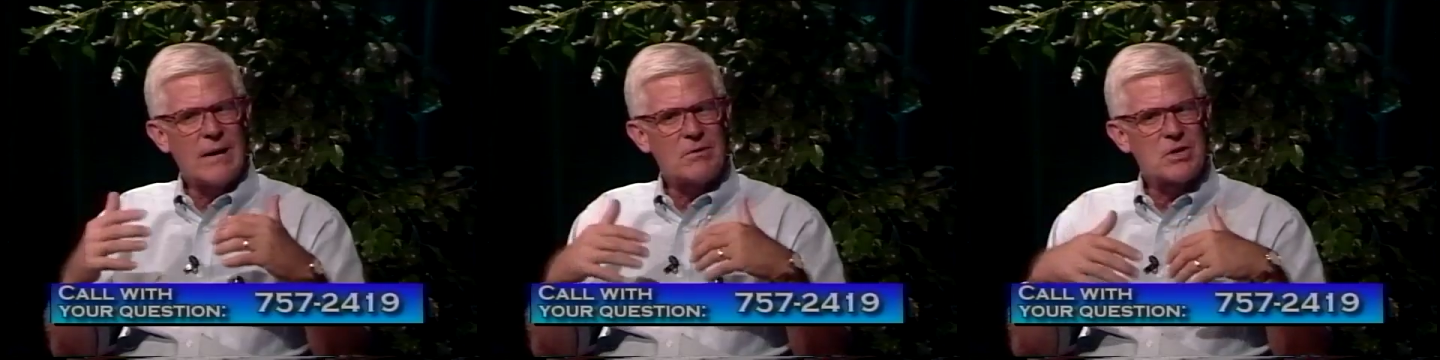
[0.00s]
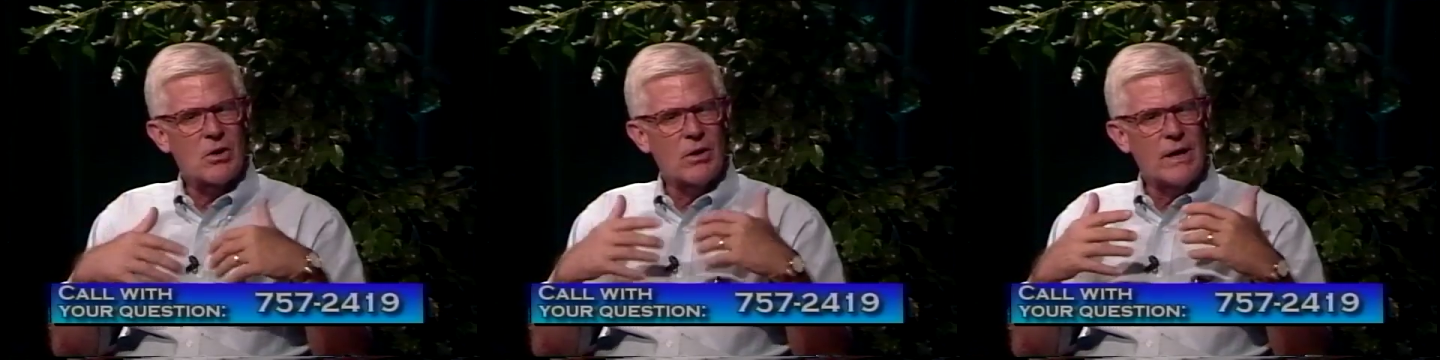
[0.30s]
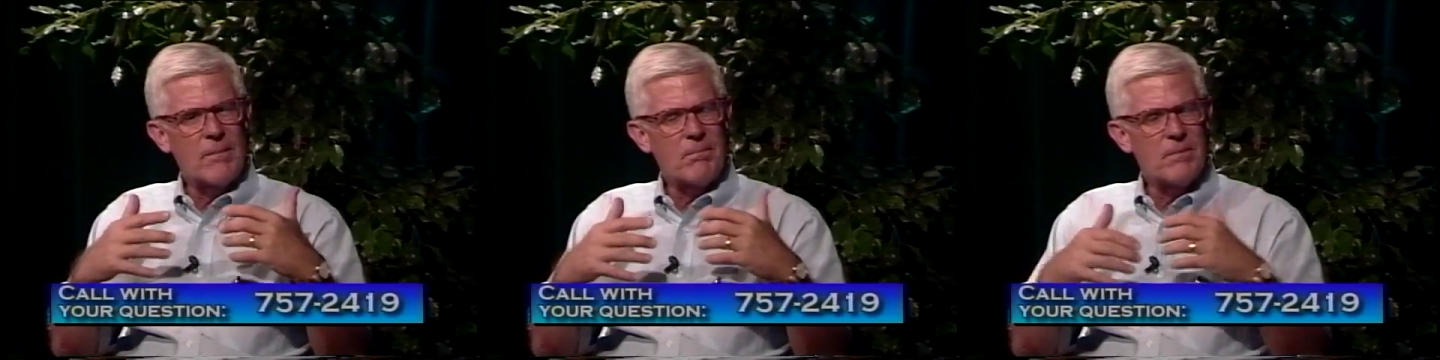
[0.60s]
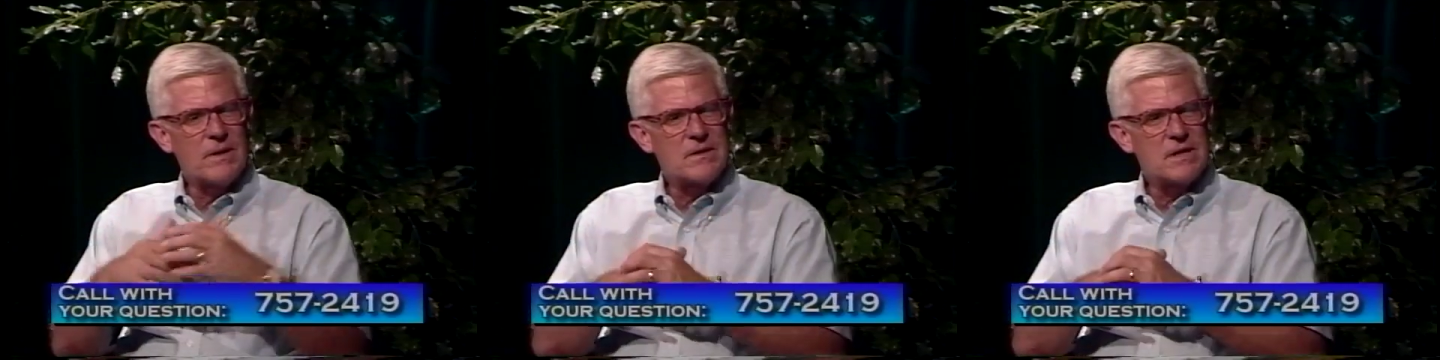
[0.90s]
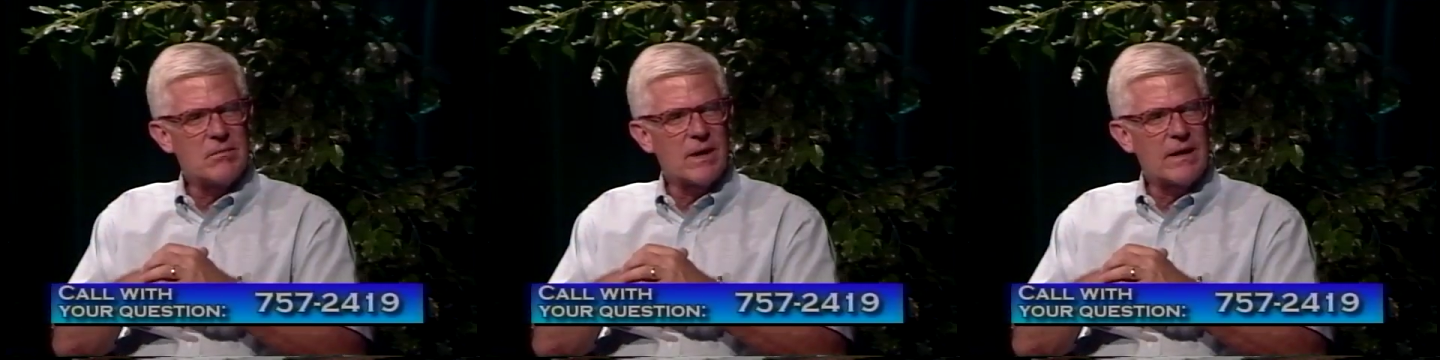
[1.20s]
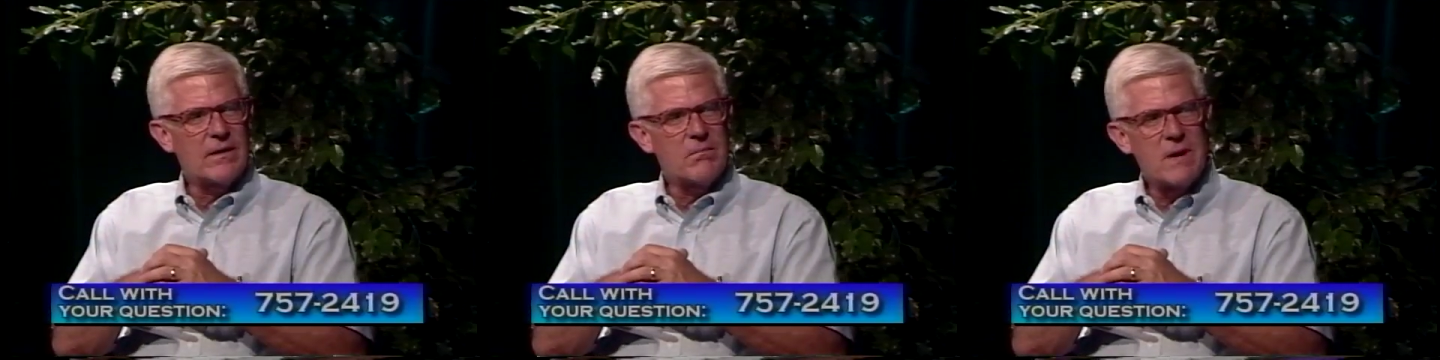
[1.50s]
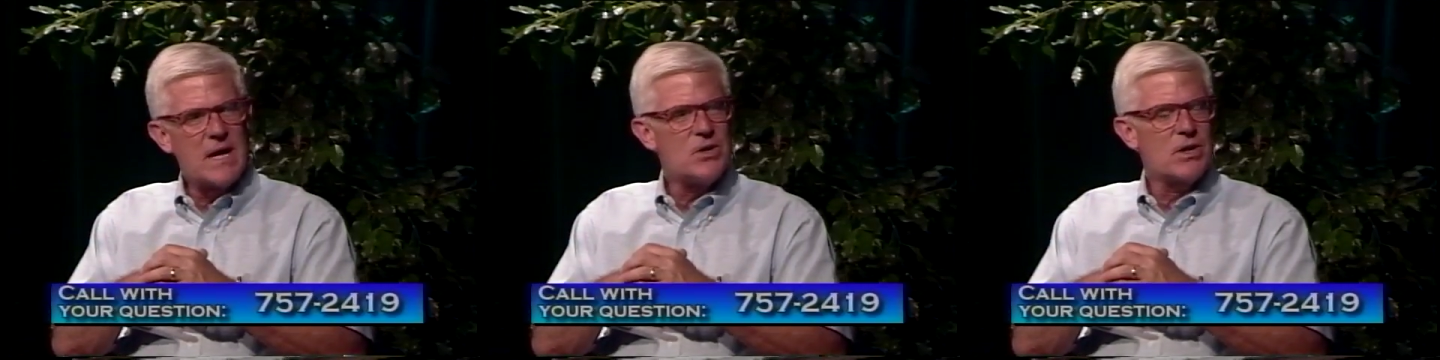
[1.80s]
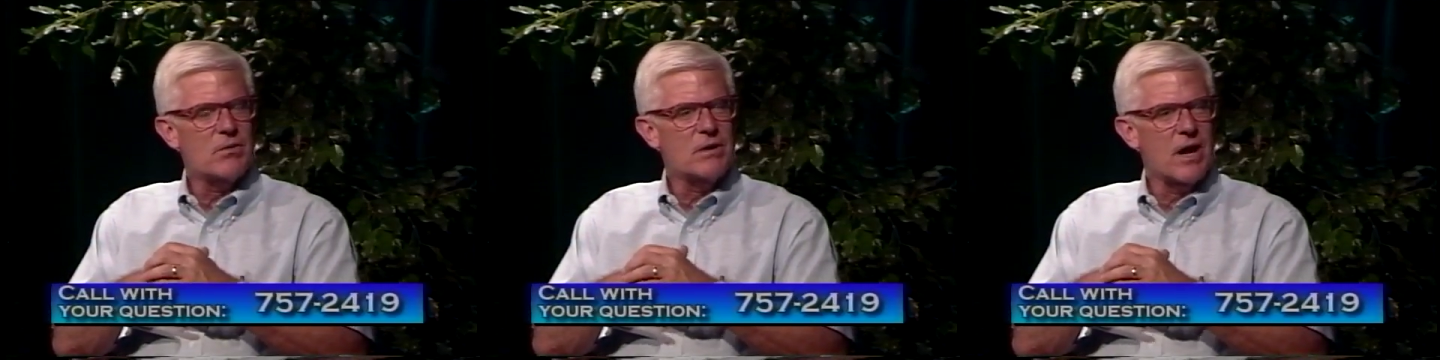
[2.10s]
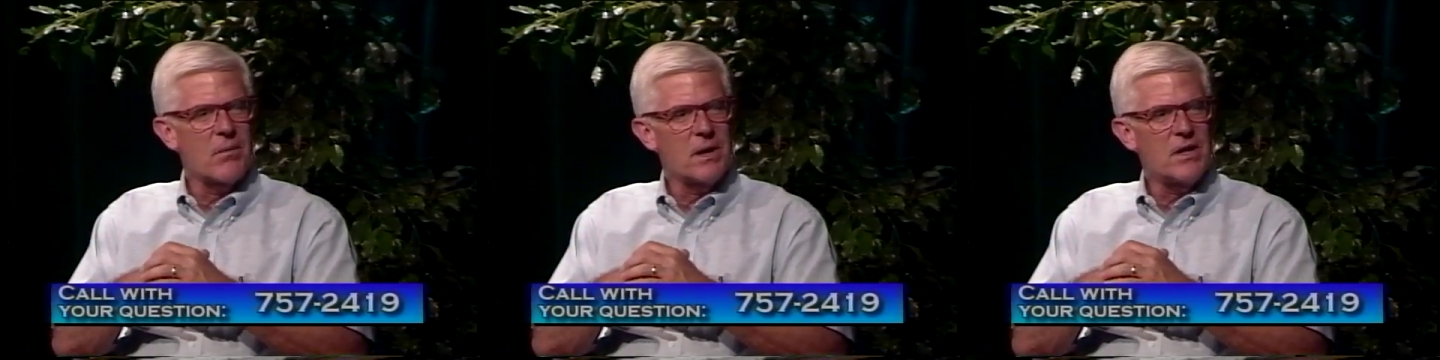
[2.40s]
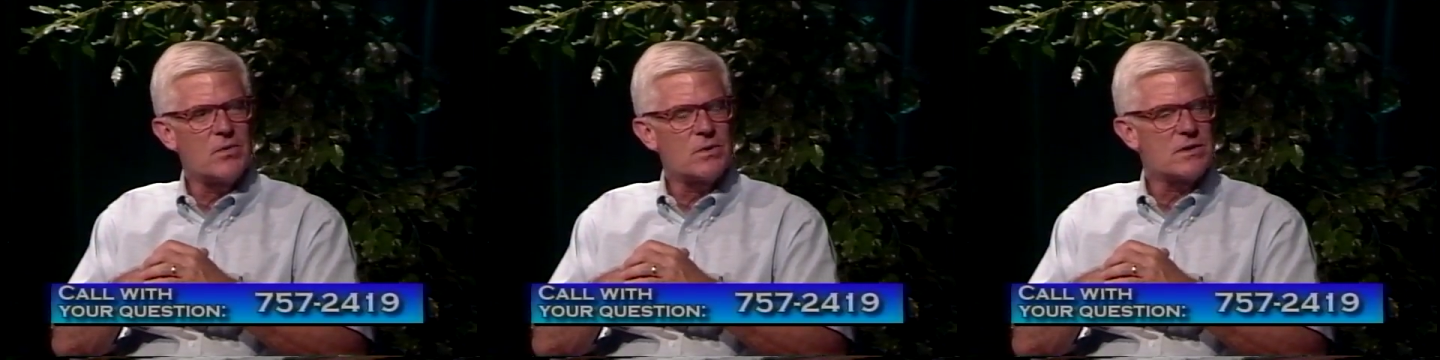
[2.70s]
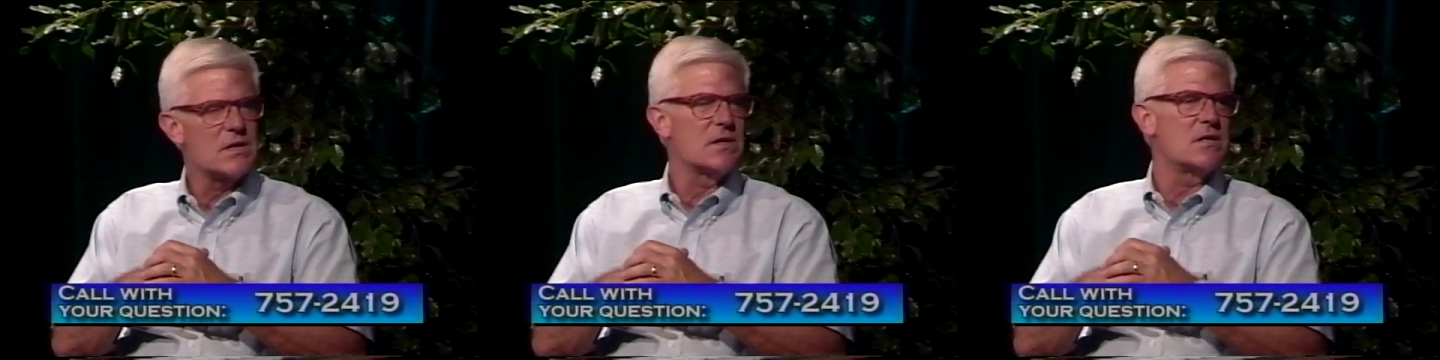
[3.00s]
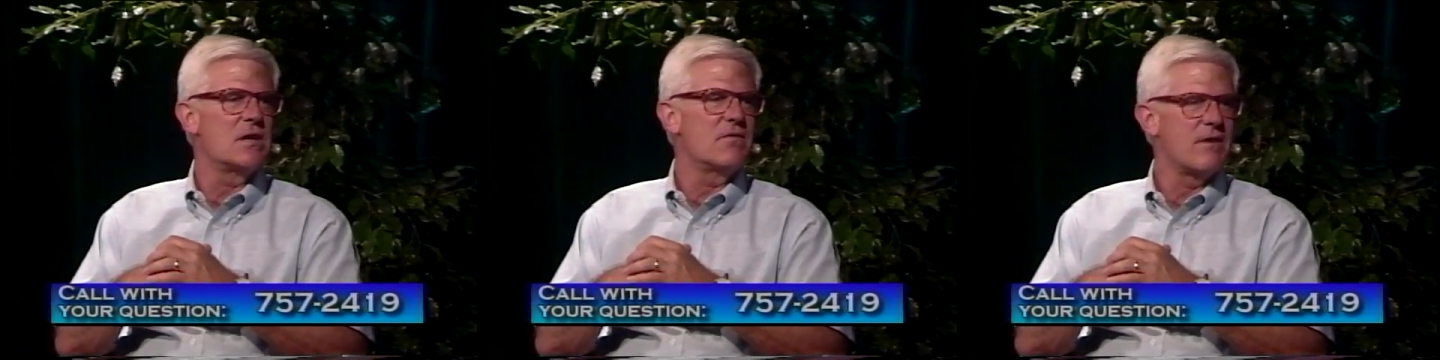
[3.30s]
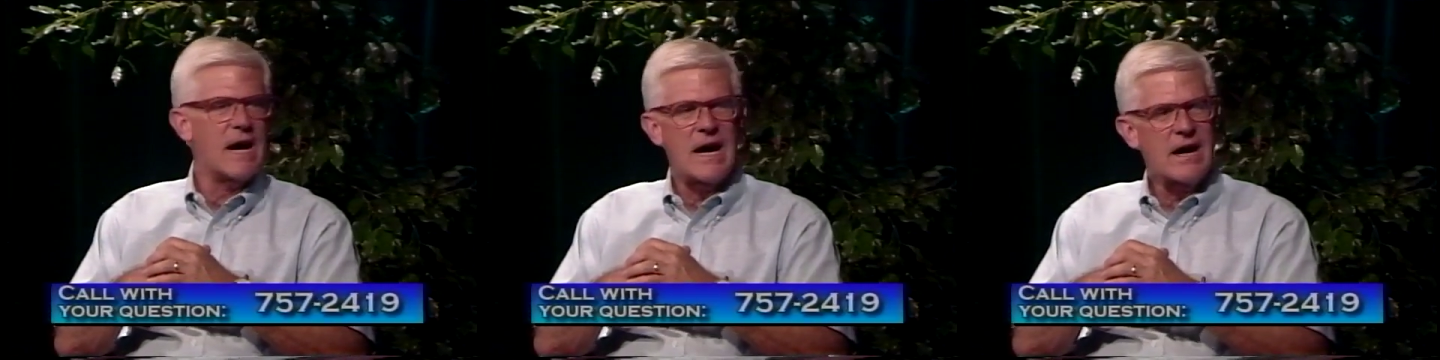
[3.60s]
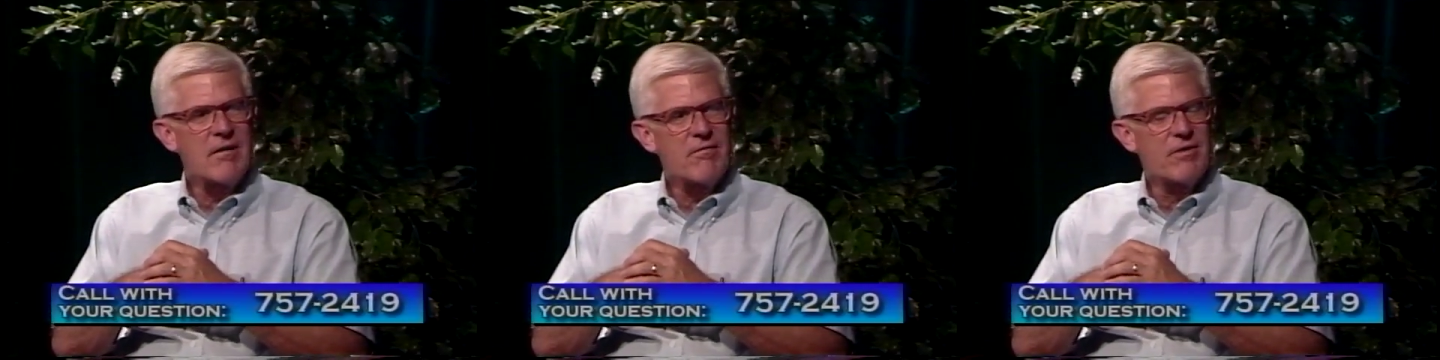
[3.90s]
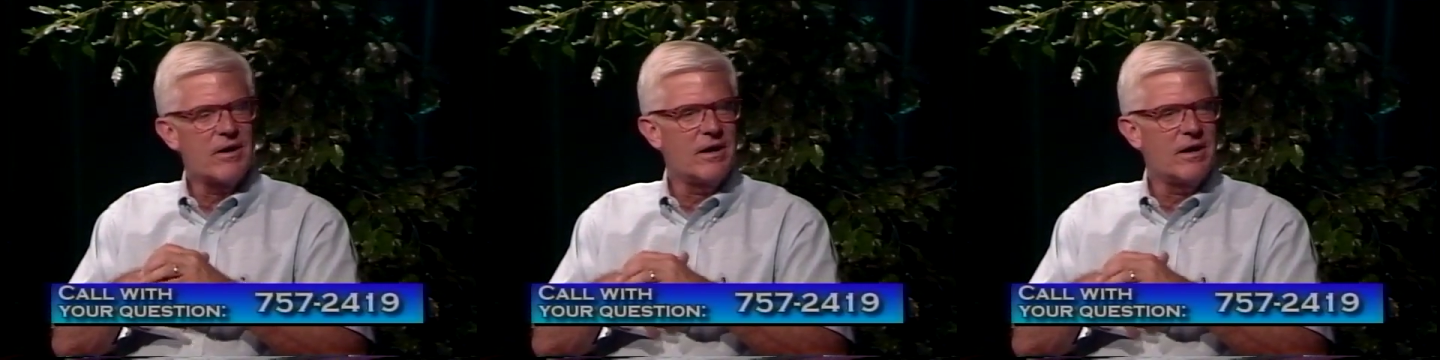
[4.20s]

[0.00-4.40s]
I was growing up, it seemed like the magic retirement age was 65.